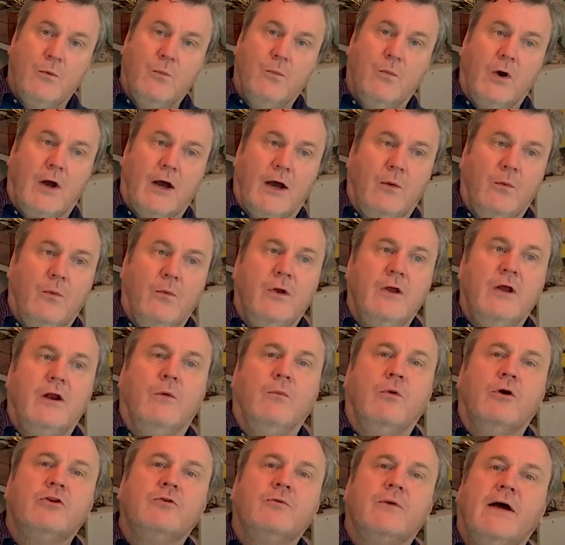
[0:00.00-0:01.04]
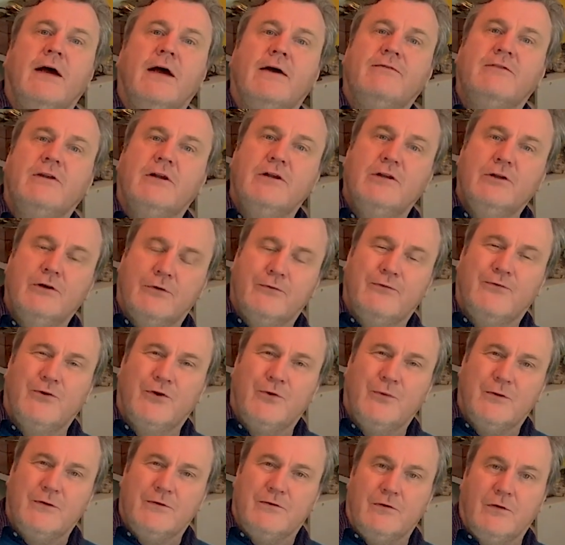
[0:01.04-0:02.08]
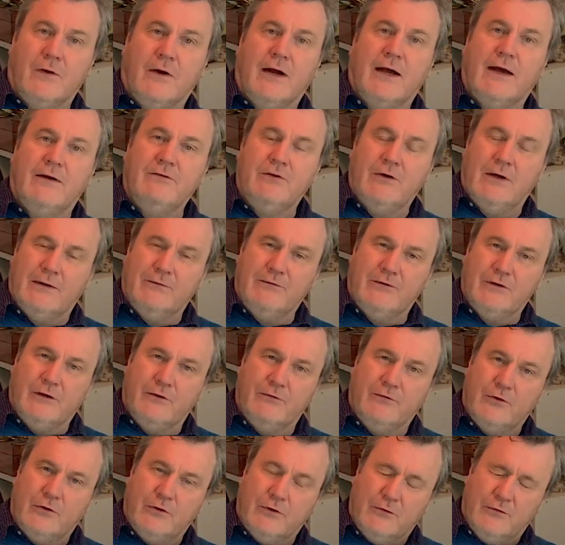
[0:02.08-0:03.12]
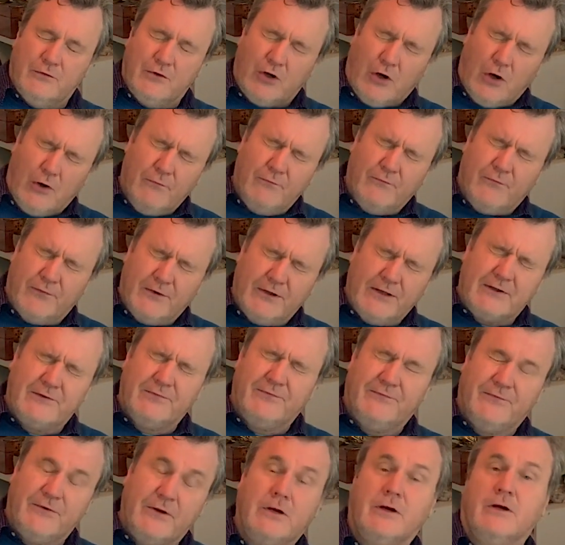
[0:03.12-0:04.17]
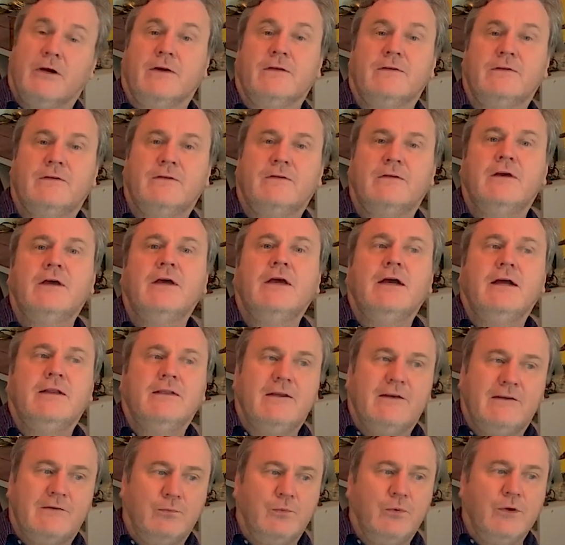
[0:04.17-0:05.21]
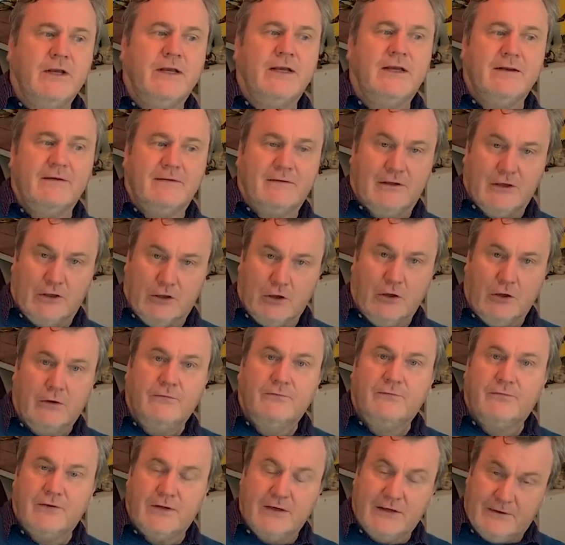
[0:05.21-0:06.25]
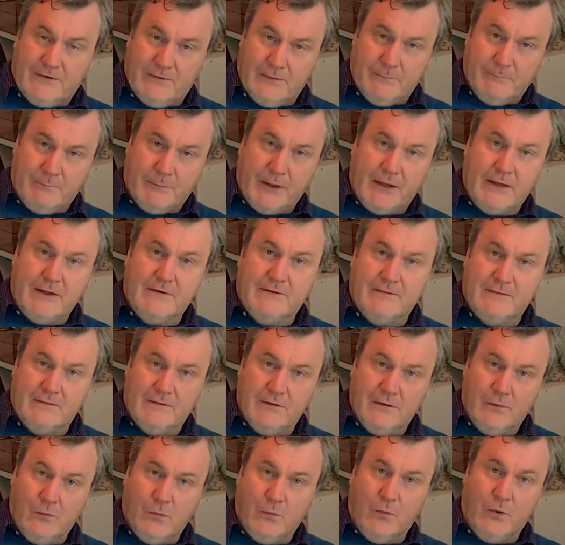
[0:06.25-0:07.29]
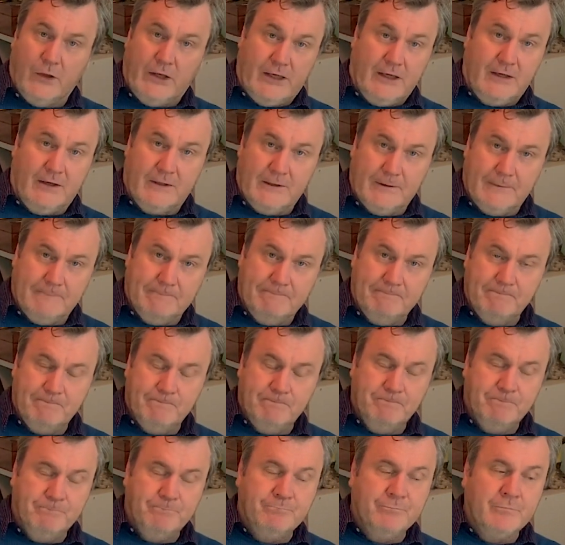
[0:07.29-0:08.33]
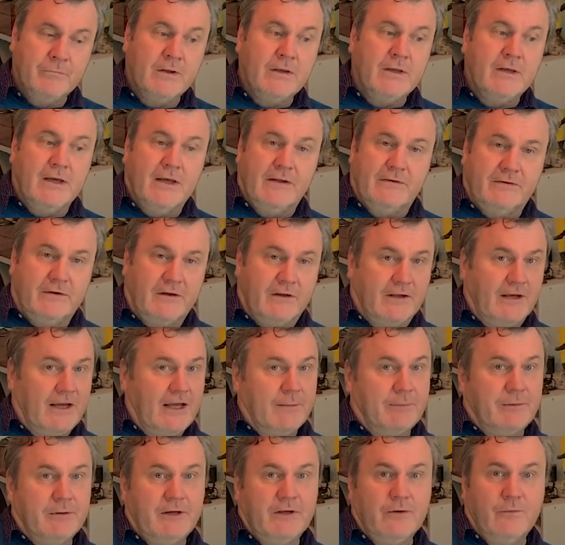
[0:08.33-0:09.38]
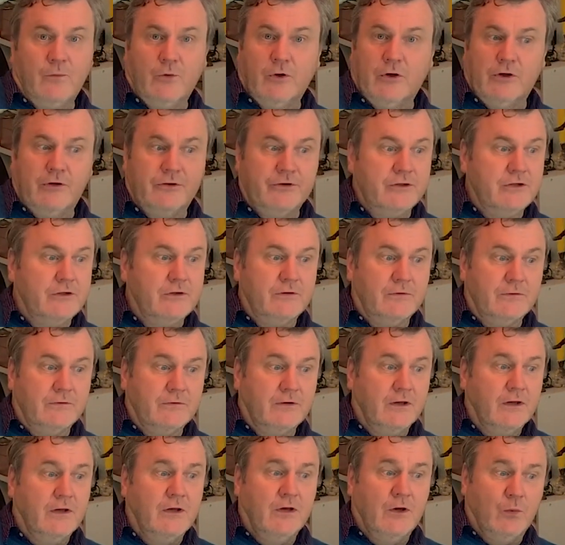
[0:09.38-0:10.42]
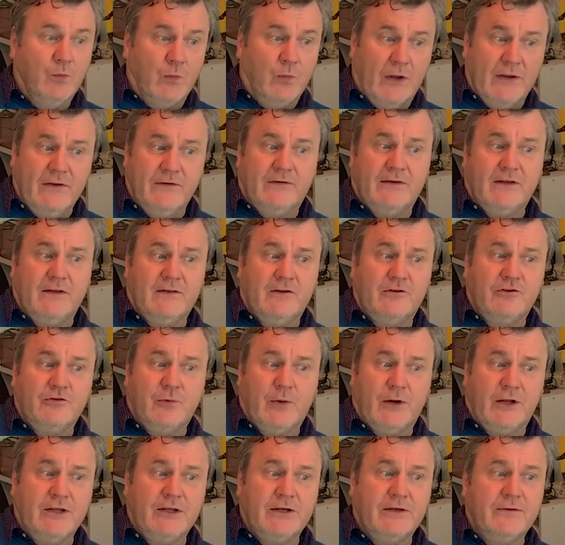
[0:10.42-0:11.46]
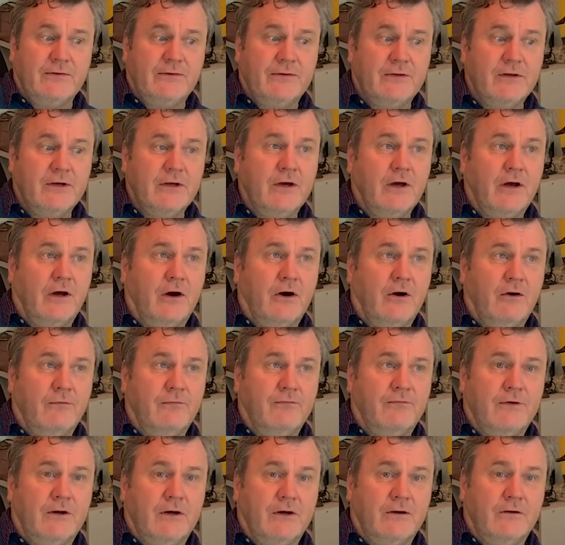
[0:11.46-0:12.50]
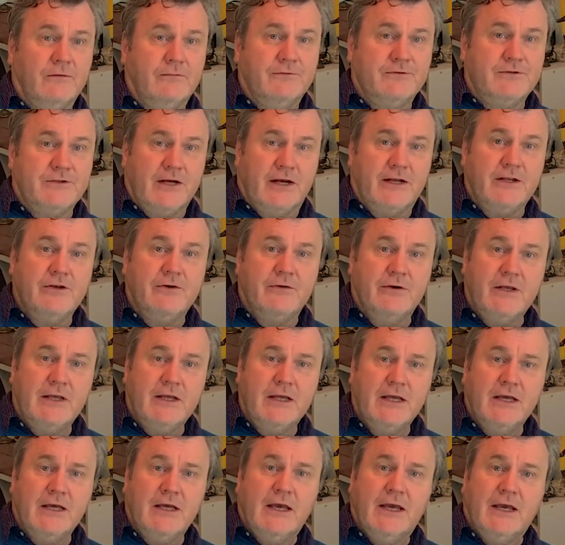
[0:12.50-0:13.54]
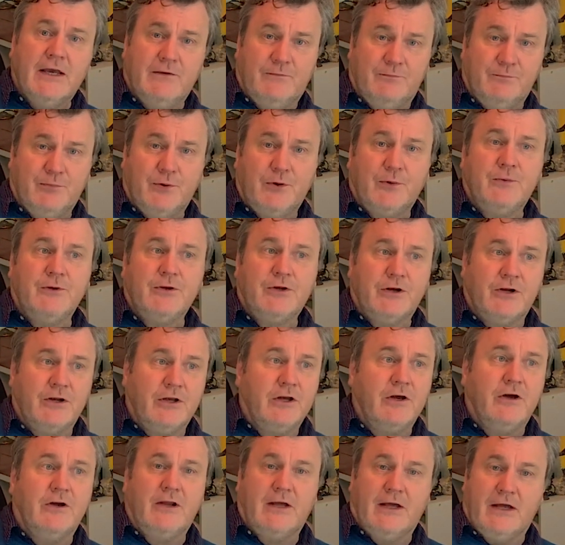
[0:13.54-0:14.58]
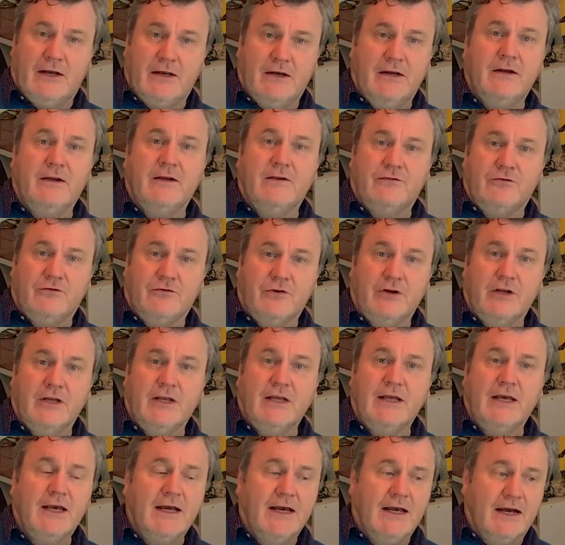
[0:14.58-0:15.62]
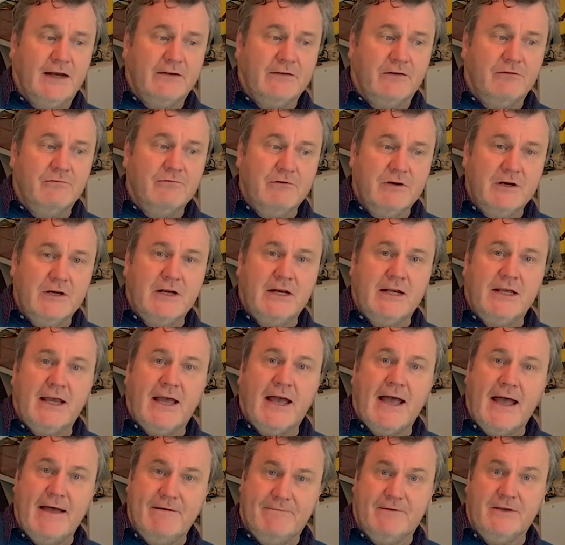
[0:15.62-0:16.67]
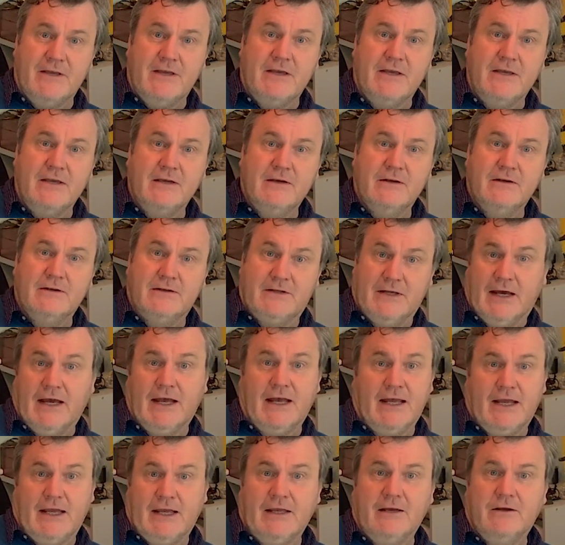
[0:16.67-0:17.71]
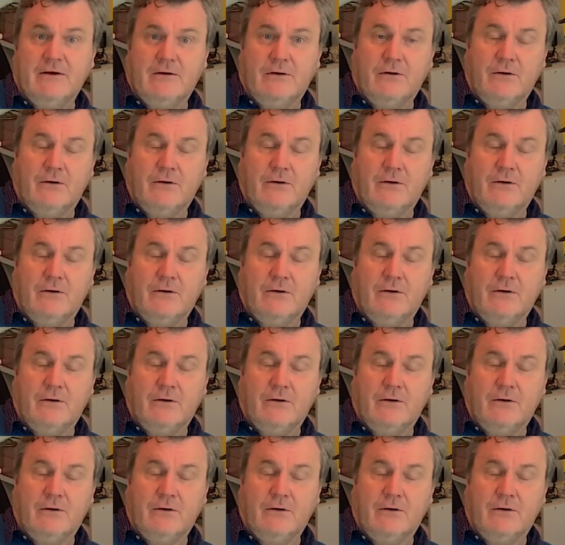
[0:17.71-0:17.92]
What do I have to look forward to? You have to go through a lot of conflict first. This week is the conflict-based week. It's going to happen in world news. Wednesday, the 20th of January is probably going to go down in history as a really heavy day.